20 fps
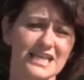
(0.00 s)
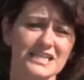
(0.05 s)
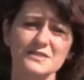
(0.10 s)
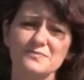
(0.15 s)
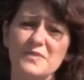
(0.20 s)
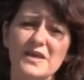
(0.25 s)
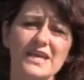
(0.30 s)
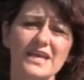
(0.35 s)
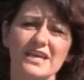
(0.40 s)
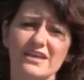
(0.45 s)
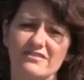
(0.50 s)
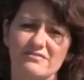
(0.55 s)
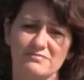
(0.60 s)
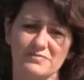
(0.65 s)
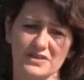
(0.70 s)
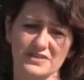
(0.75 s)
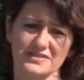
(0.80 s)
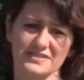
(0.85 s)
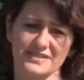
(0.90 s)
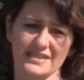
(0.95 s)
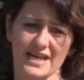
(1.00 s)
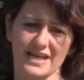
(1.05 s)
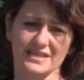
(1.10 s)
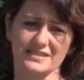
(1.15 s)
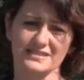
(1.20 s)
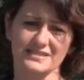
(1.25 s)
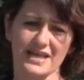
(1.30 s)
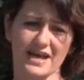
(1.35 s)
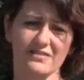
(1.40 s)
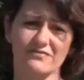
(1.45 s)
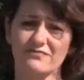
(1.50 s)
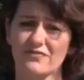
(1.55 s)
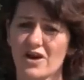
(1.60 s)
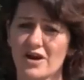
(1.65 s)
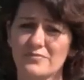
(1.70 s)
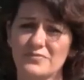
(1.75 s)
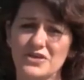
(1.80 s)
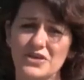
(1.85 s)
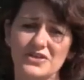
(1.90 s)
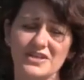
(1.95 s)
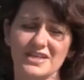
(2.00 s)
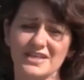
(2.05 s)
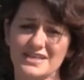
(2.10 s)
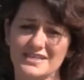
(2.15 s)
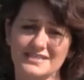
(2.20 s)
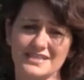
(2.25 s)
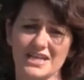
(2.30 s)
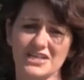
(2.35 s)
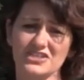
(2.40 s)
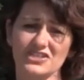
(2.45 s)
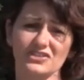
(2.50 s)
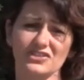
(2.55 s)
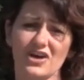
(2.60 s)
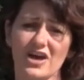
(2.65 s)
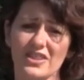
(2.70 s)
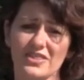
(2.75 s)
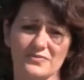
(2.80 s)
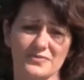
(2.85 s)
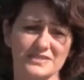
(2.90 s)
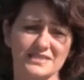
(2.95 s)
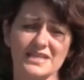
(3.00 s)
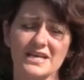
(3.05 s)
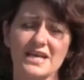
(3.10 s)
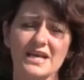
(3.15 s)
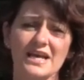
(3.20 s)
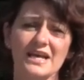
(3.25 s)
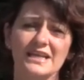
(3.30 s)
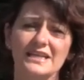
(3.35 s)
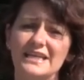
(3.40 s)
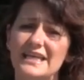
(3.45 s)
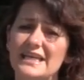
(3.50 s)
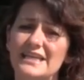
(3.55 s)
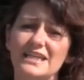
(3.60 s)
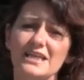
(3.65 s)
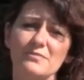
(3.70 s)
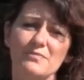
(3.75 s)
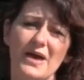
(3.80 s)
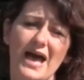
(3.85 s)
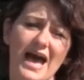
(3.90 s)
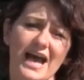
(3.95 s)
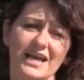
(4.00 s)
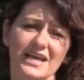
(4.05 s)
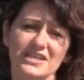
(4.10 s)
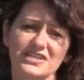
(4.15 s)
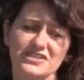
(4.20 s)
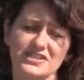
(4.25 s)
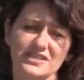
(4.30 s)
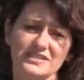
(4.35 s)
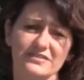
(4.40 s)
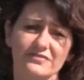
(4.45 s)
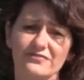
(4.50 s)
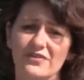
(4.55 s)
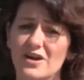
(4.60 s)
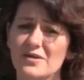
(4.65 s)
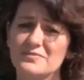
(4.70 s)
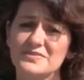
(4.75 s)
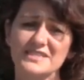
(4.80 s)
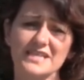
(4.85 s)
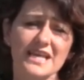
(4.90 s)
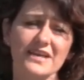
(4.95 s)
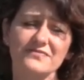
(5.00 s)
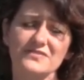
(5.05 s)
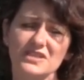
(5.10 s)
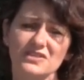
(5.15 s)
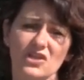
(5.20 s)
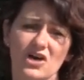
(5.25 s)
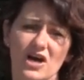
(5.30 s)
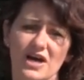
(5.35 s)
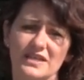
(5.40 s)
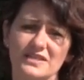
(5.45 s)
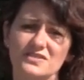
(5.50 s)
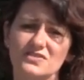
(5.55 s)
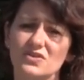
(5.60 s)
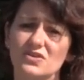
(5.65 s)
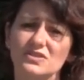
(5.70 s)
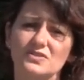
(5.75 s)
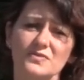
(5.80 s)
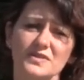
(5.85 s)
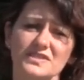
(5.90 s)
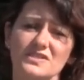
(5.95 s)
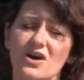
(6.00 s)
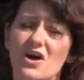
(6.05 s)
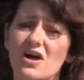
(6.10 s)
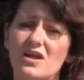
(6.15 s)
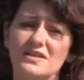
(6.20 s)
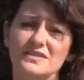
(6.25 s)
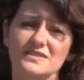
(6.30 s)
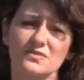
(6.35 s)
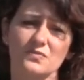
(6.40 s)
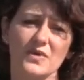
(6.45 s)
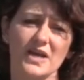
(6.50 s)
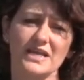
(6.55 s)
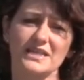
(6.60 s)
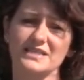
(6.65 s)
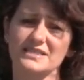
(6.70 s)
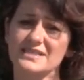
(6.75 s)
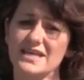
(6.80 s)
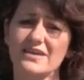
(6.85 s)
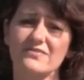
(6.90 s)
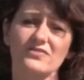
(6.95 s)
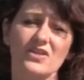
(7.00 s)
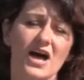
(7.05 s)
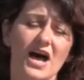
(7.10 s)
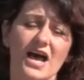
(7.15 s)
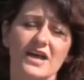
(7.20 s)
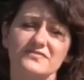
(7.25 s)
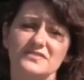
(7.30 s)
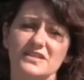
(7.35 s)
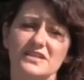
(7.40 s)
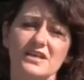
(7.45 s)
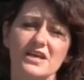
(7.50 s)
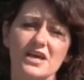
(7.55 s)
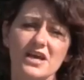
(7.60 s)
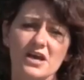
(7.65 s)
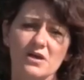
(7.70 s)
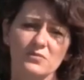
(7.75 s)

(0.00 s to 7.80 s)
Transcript: And speaking of Bill 6, that farm unionization law that was neatly packaged as a farm safety law and sold to us all as a way to save lives and